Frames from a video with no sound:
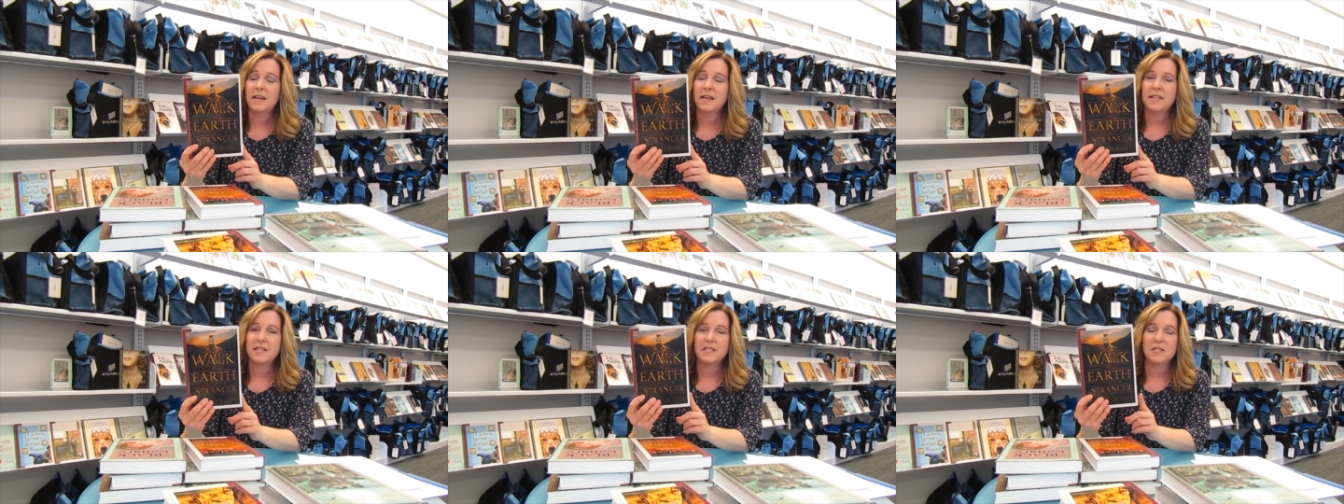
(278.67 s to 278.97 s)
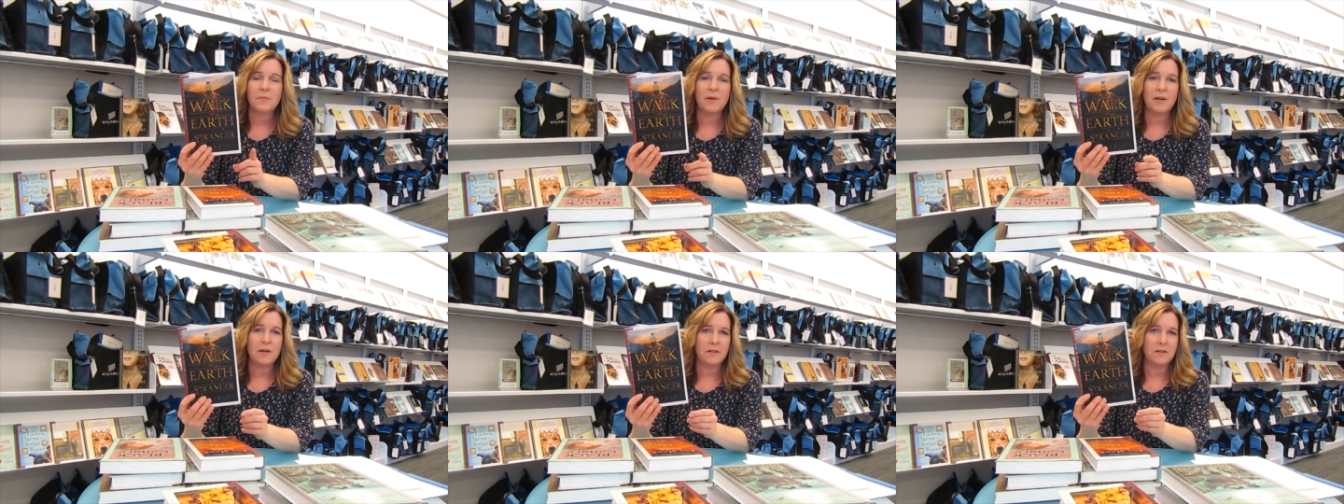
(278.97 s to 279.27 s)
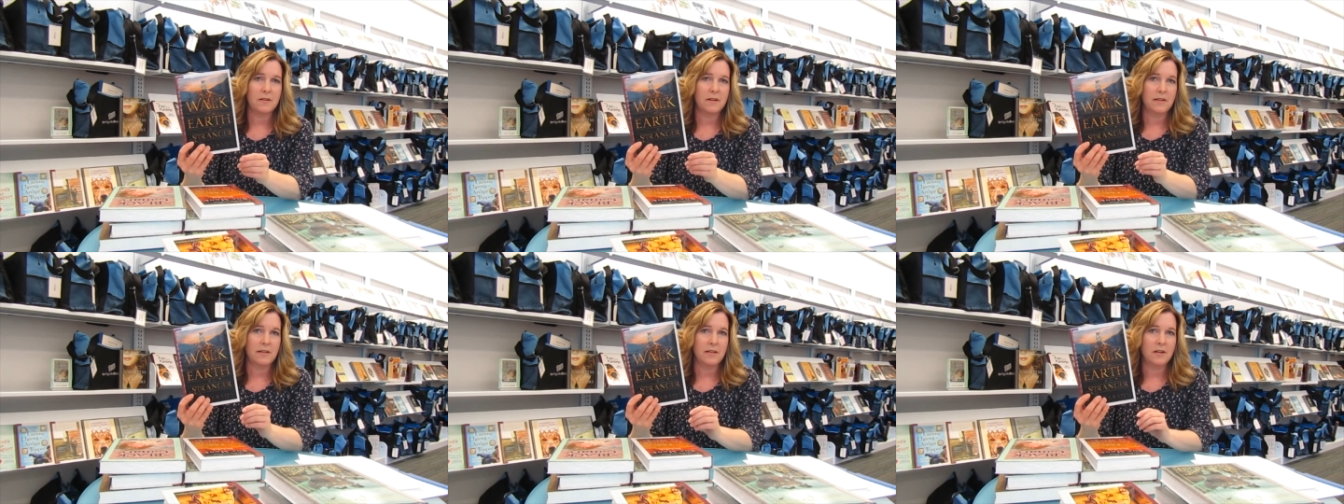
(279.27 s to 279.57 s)
it's
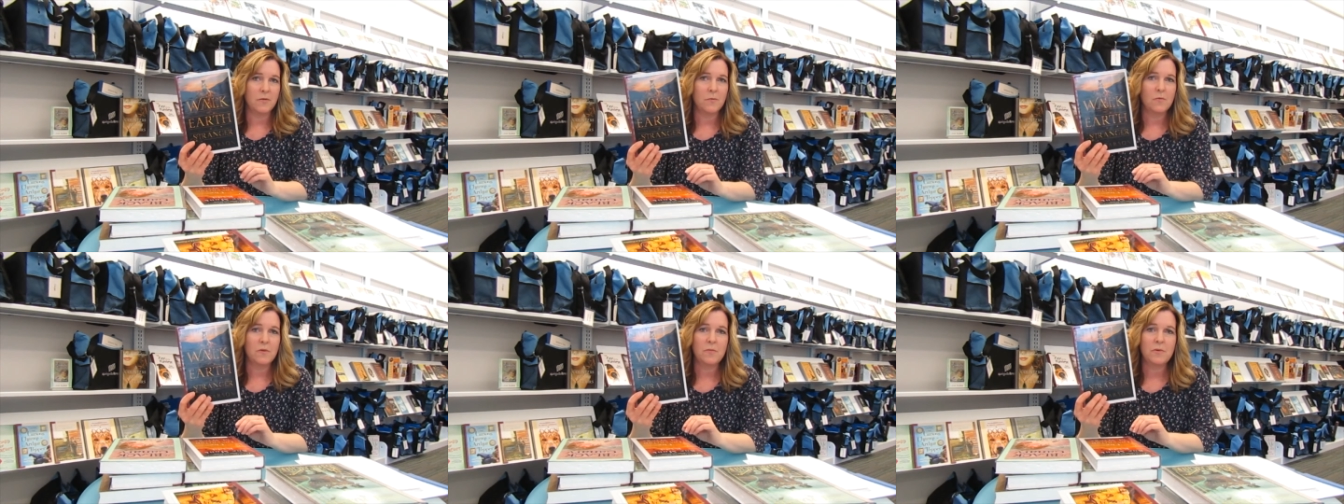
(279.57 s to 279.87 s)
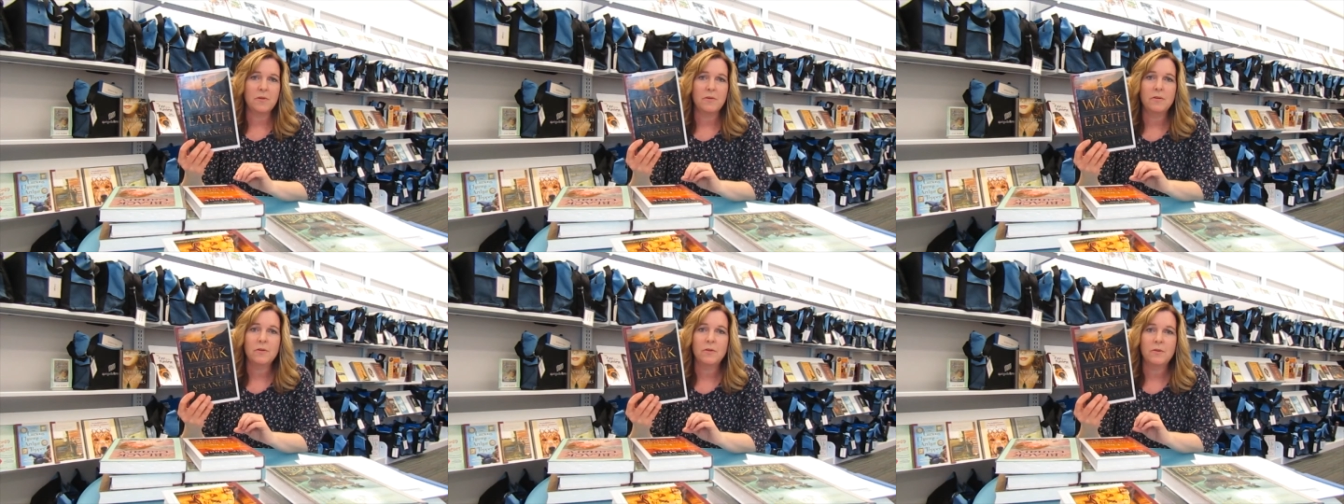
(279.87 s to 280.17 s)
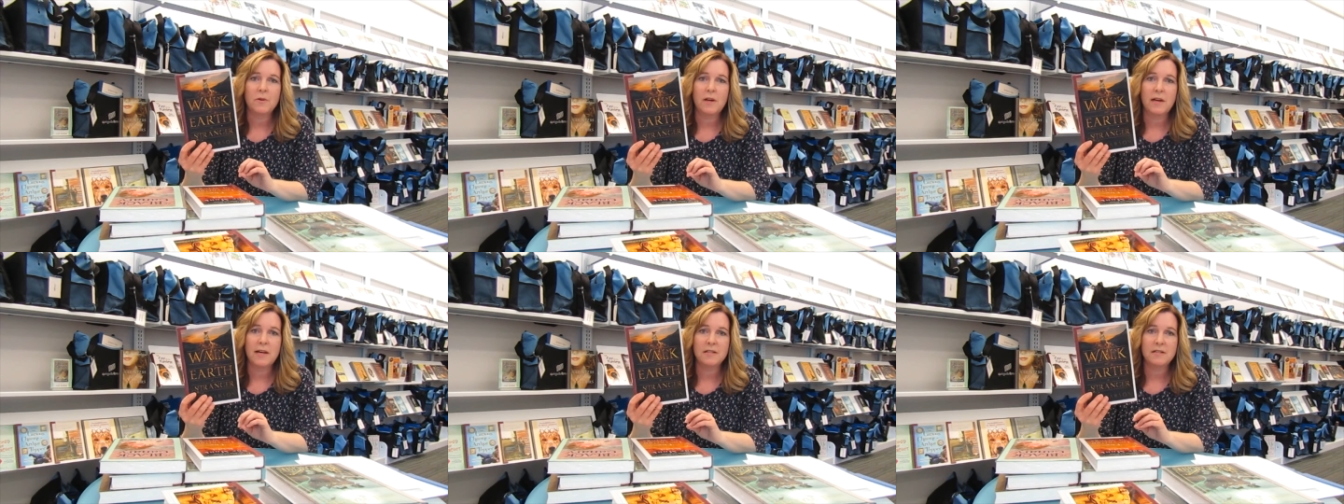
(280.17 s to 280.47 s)
about a young woman
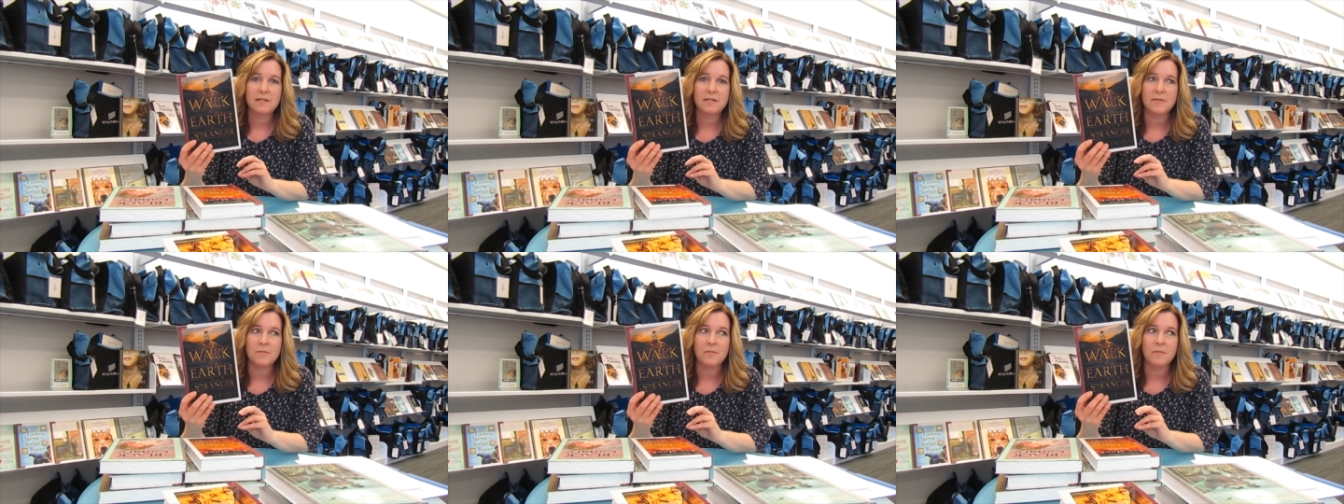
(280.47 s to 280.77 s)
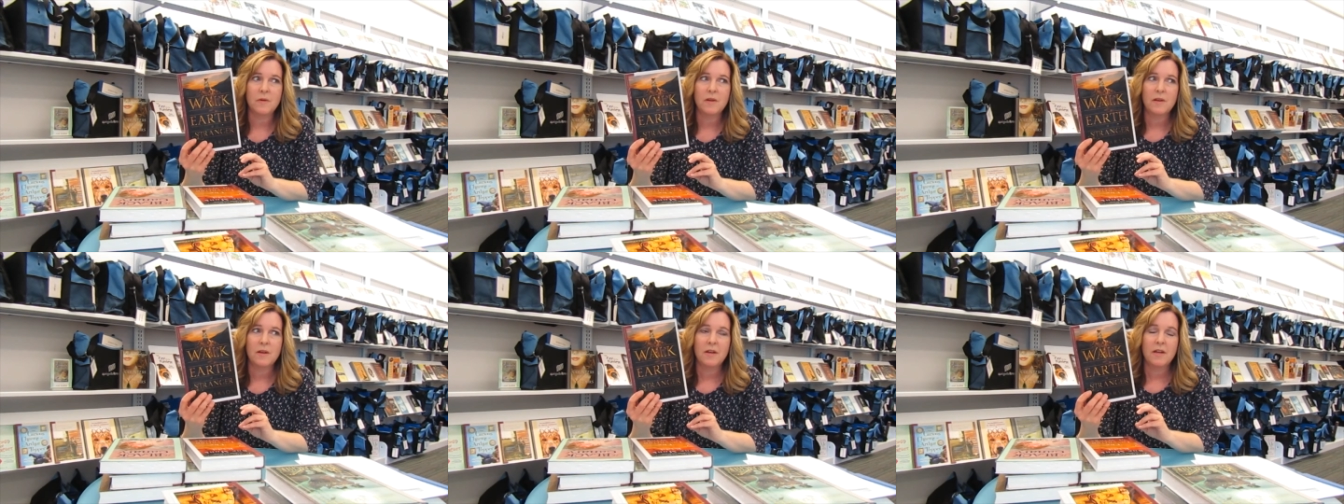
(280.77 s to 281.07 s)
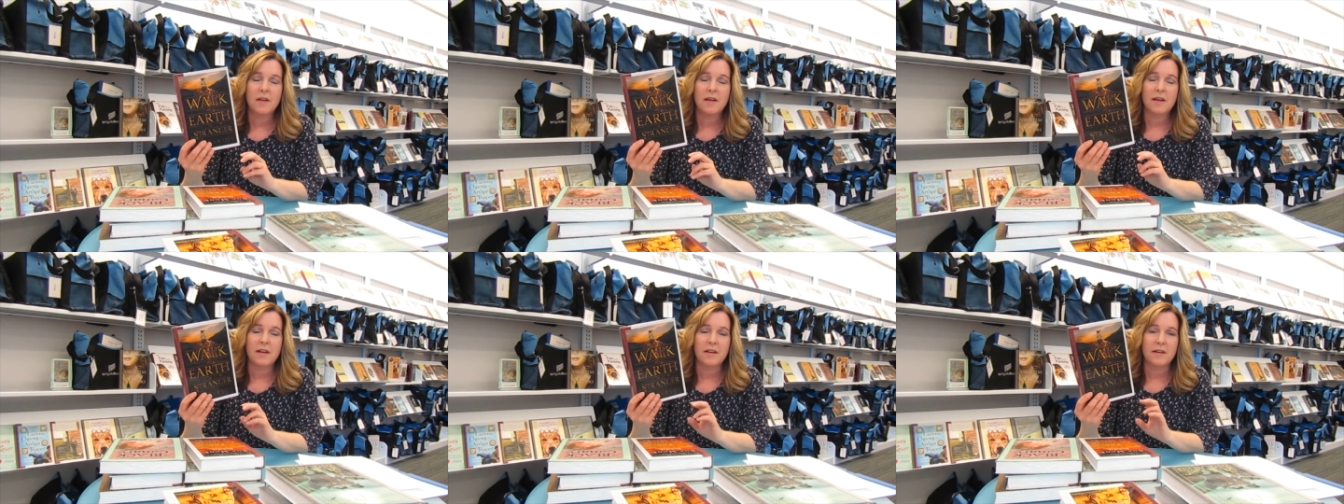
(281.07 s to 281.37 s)
who has some
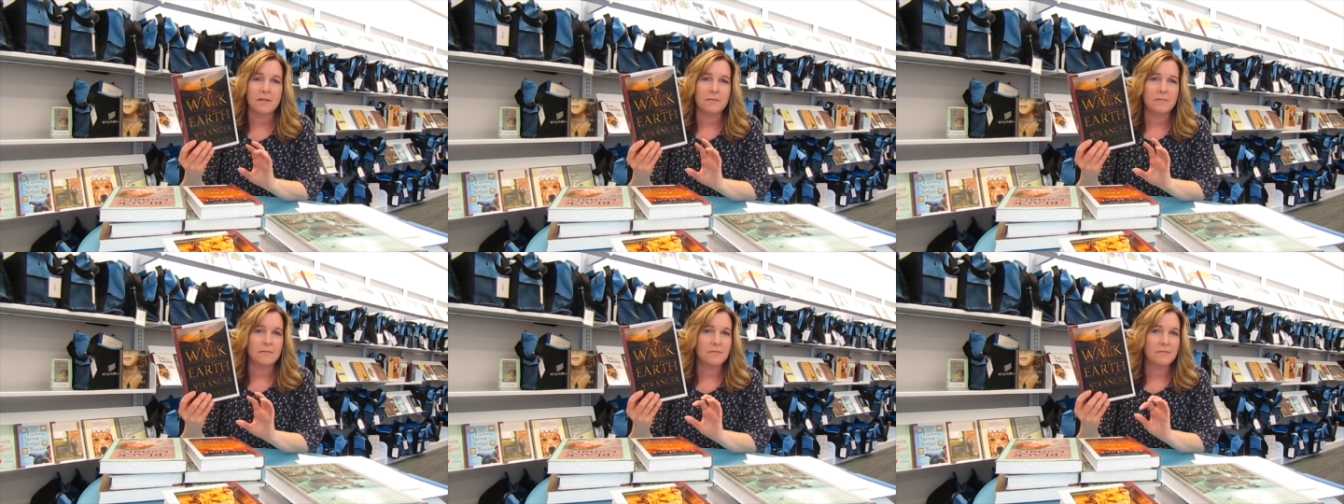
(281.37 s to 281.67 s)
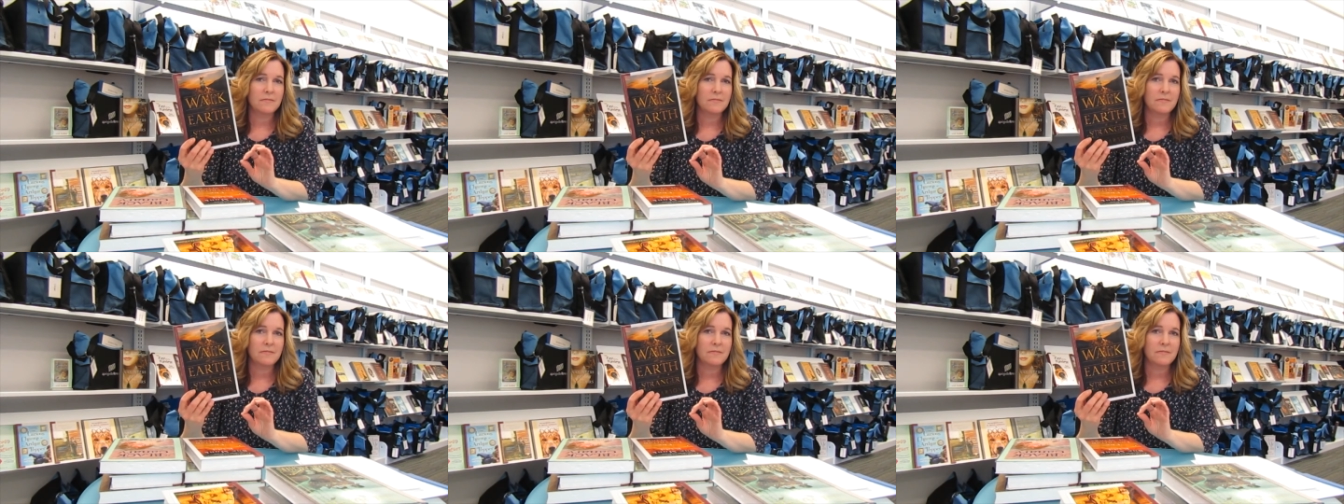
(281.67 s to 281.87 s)
um,